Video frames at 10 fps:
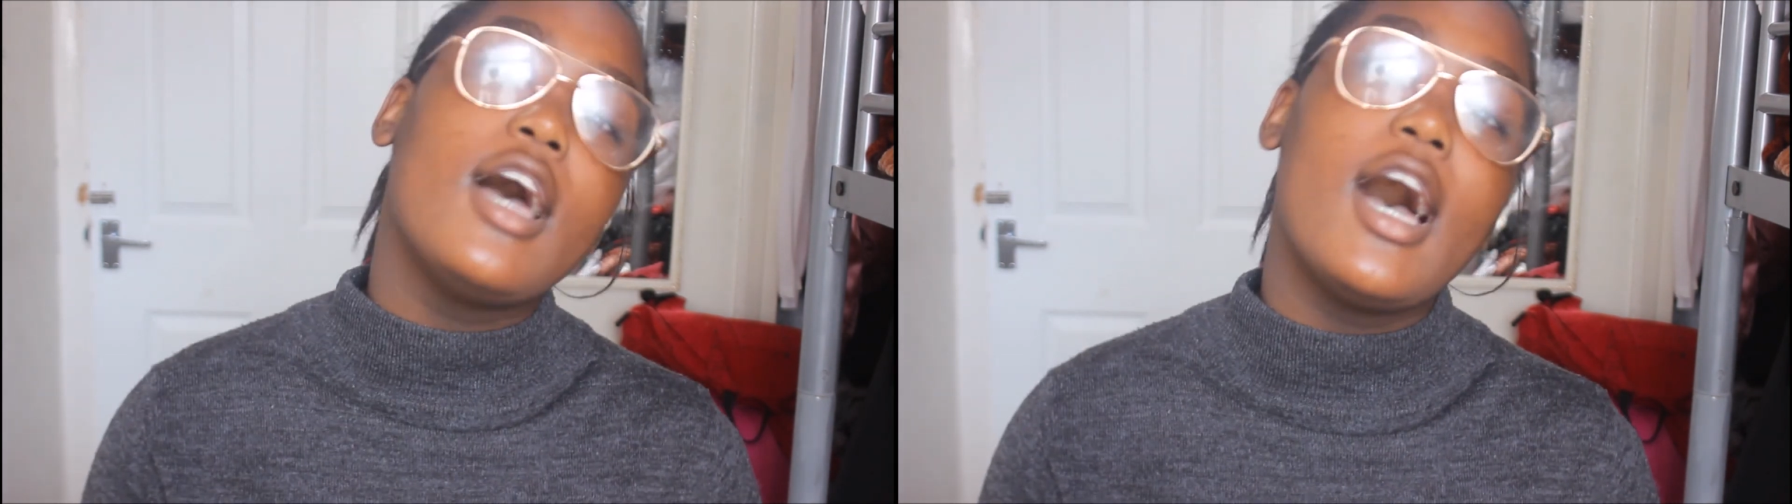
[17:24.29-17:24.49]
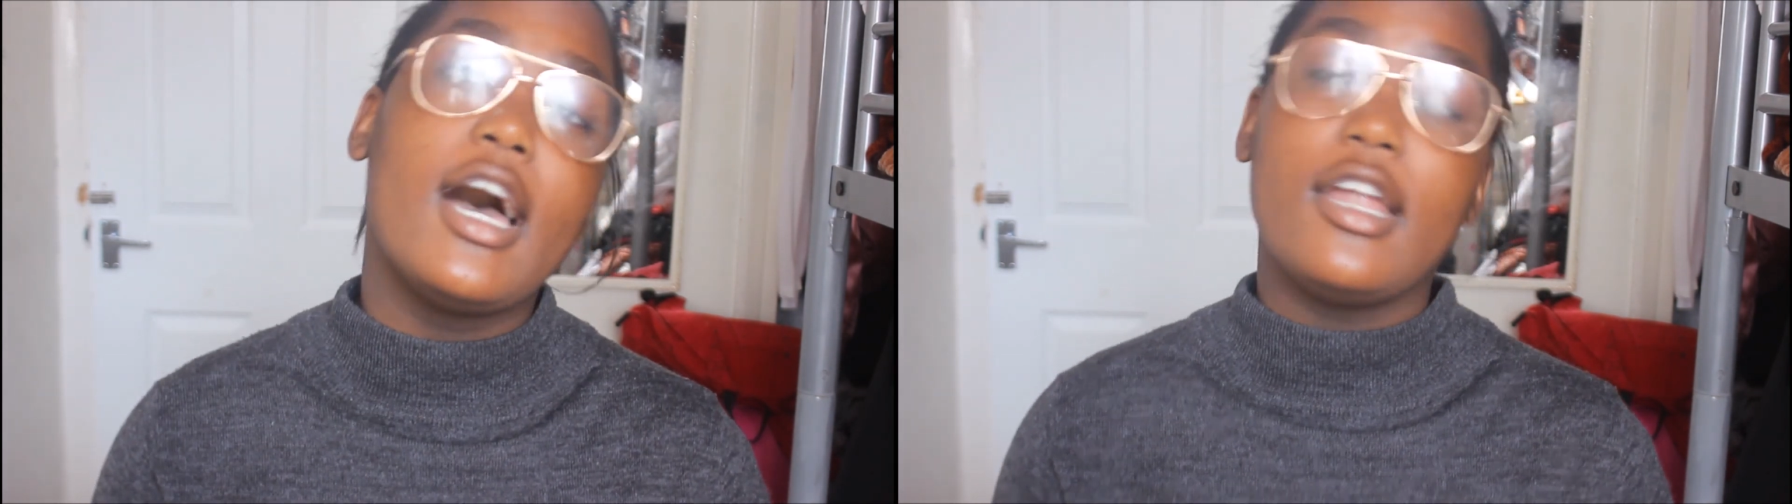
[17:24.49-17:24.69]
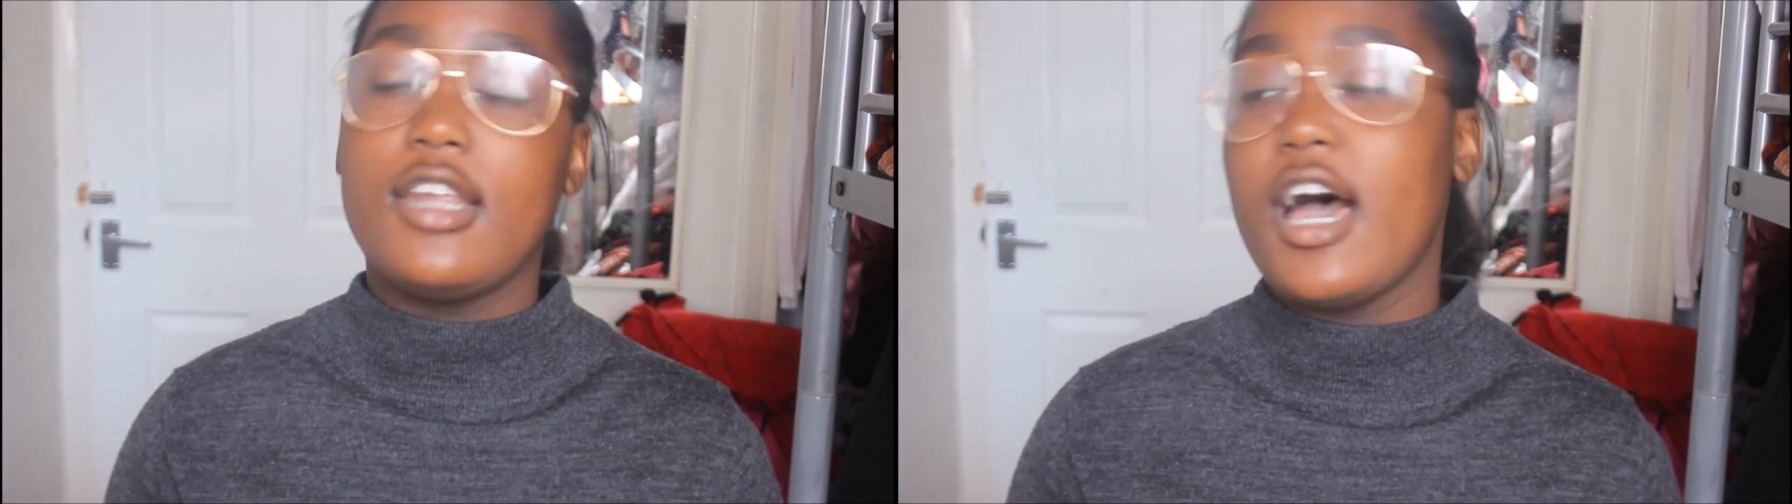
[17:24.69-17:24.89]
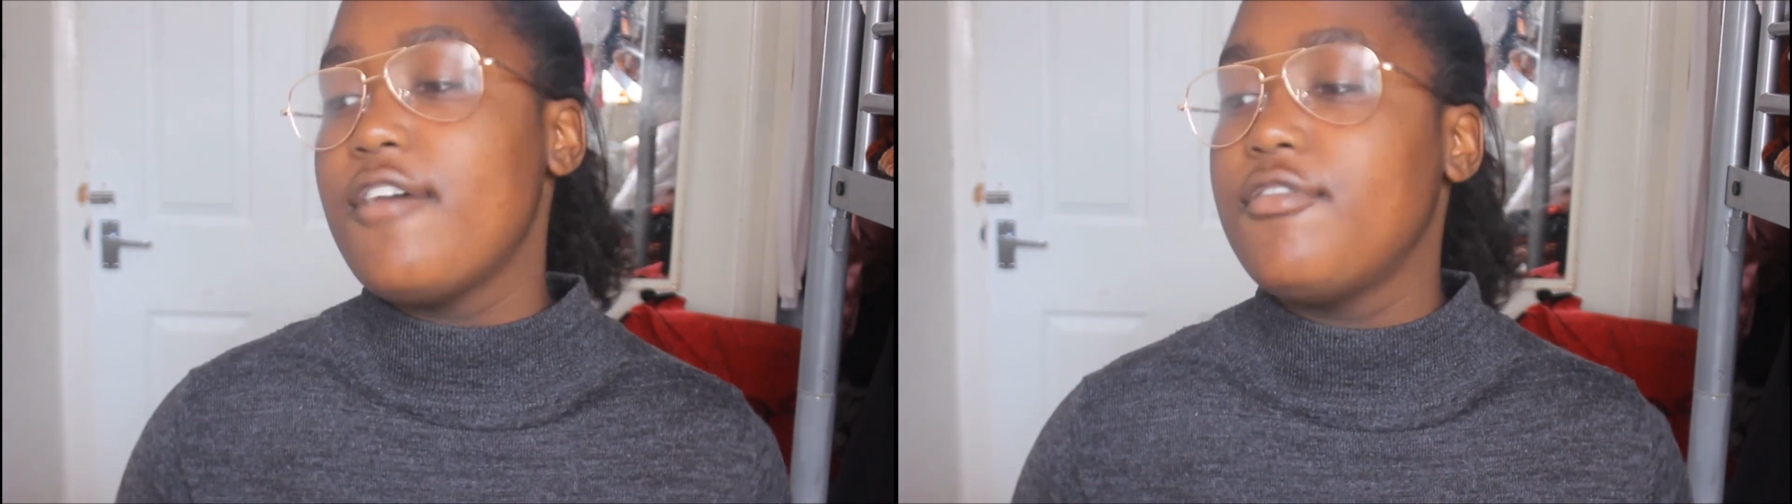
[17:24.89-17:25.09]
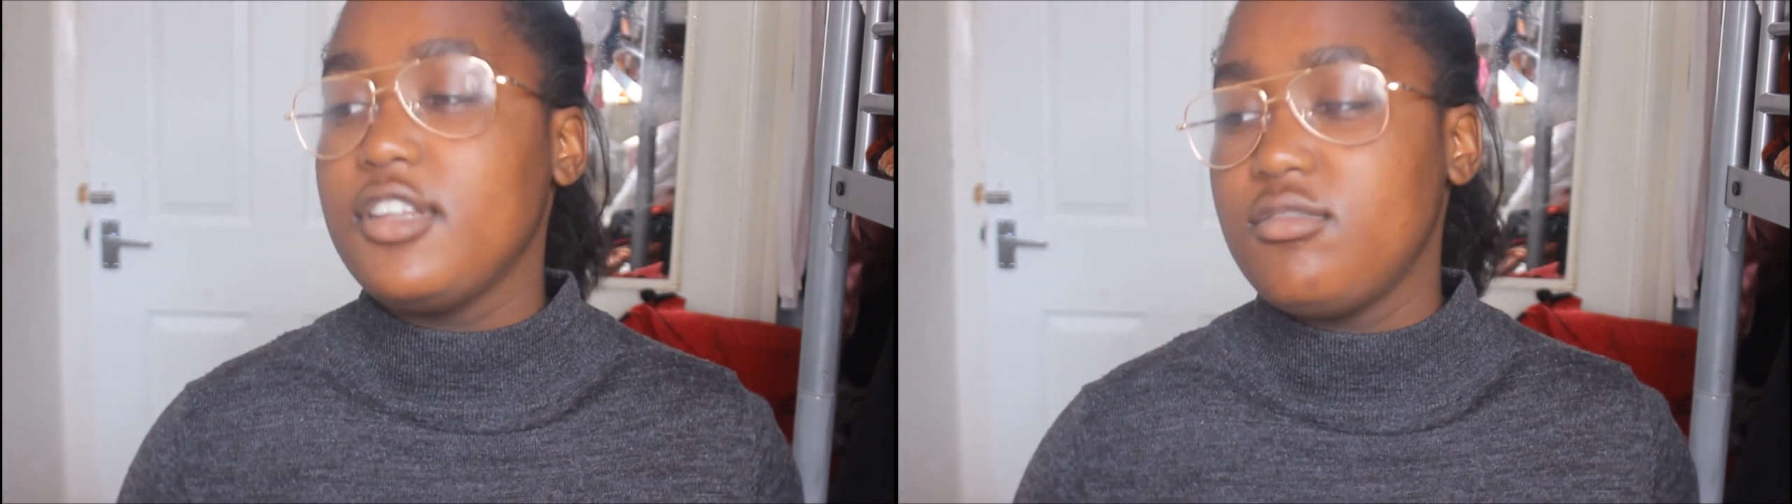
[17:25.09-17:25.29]
and I
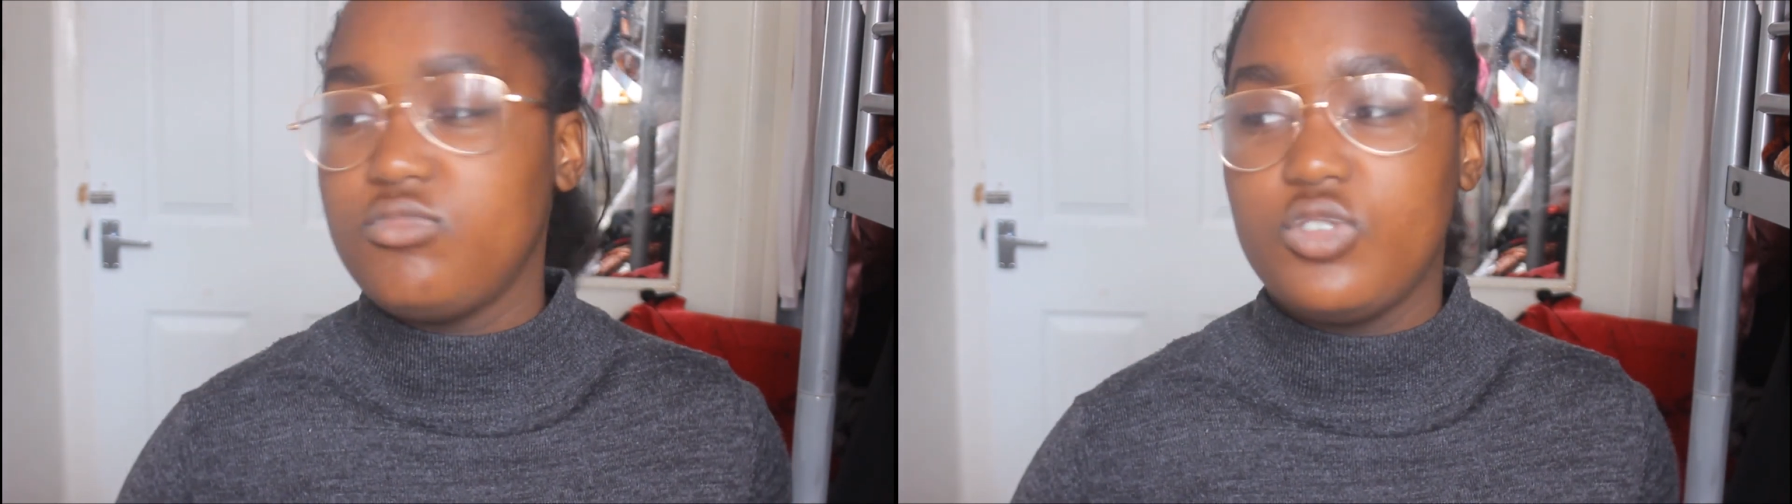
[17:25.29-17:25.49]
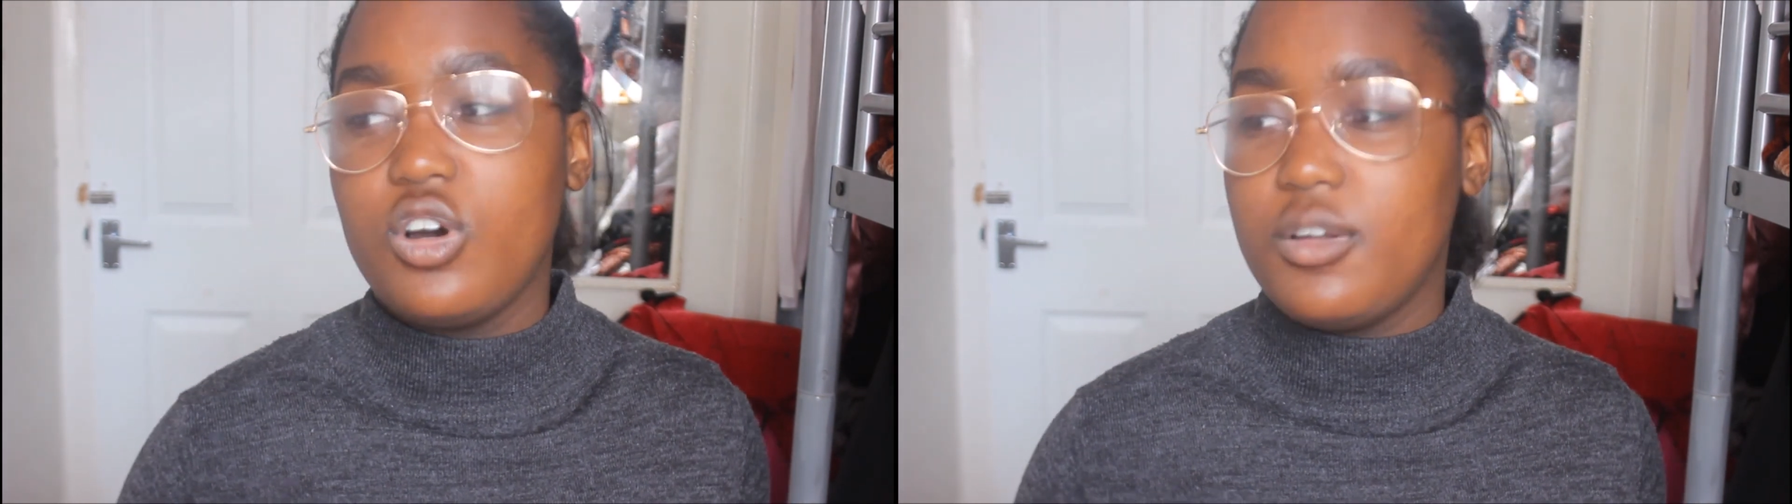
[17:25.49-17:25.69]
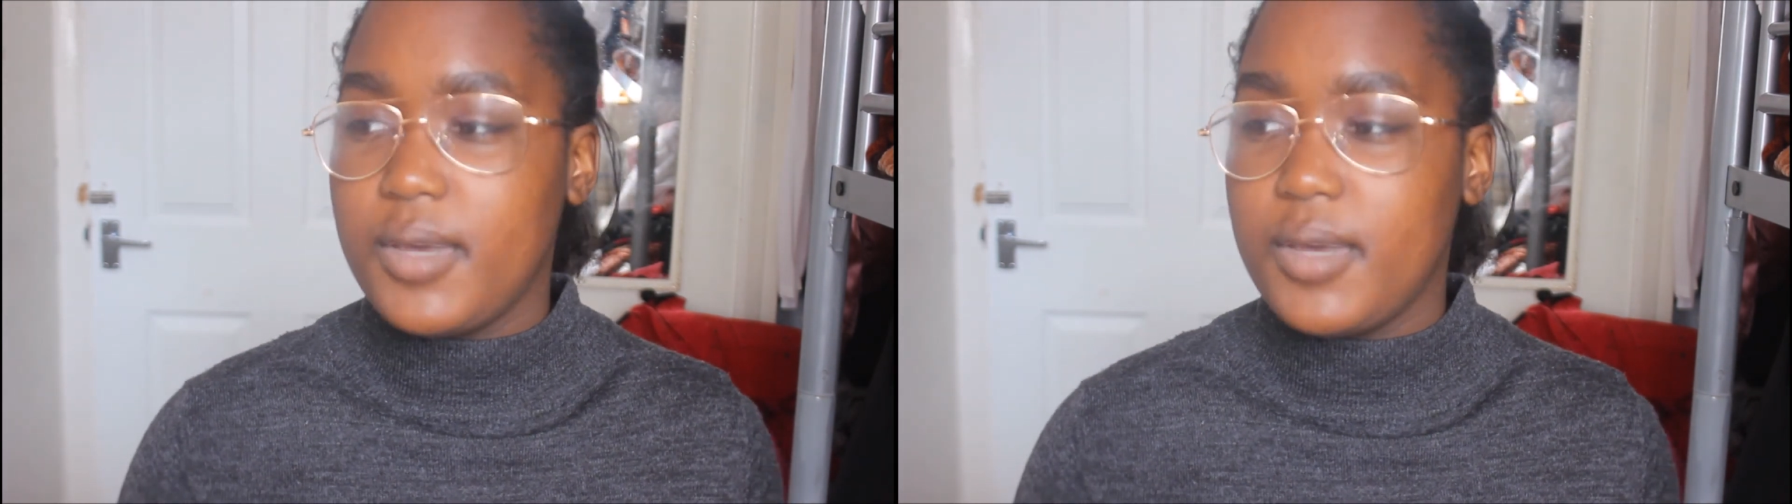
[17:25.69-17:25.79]
haven't gotten